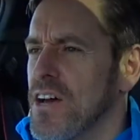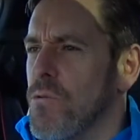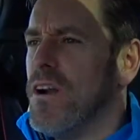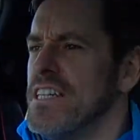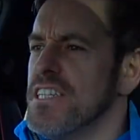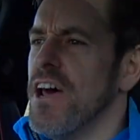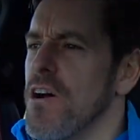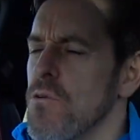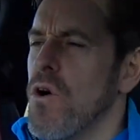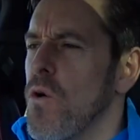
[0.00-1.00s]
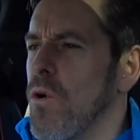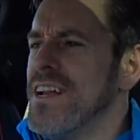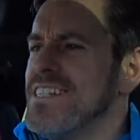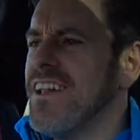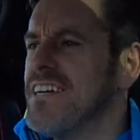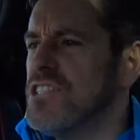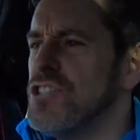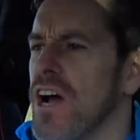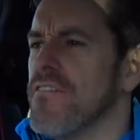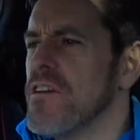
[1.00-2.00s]
wanted to know what it's like to
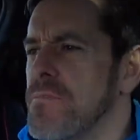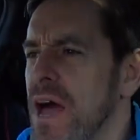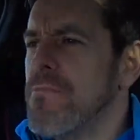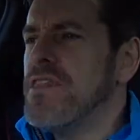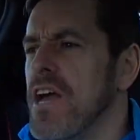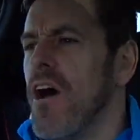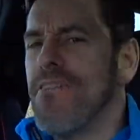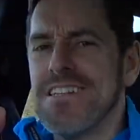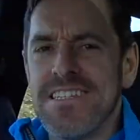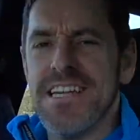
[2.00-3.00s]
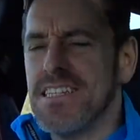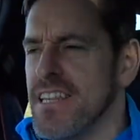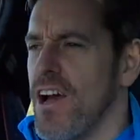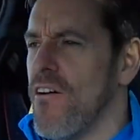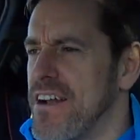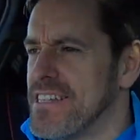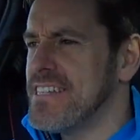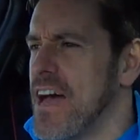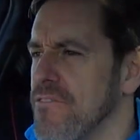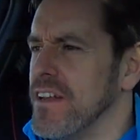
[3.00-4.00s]
drive compared with the RS6 and the
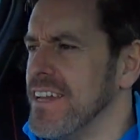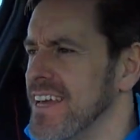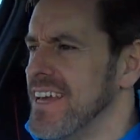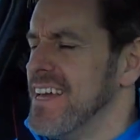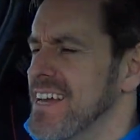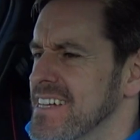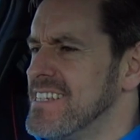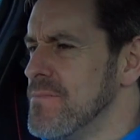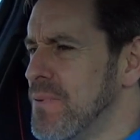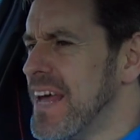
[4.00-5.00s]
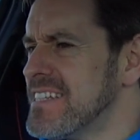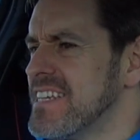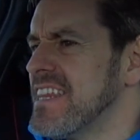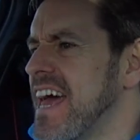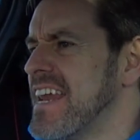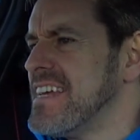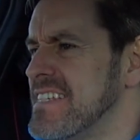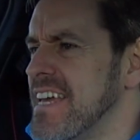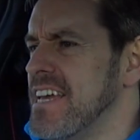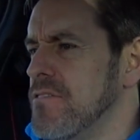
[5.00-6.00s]
RS7. Simple answer to that
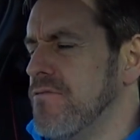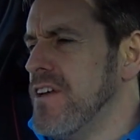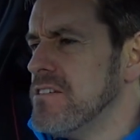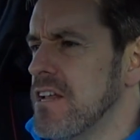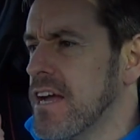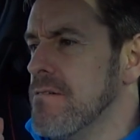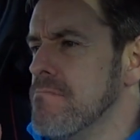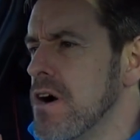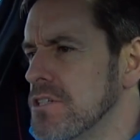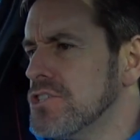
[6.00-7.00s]
is it feels like a much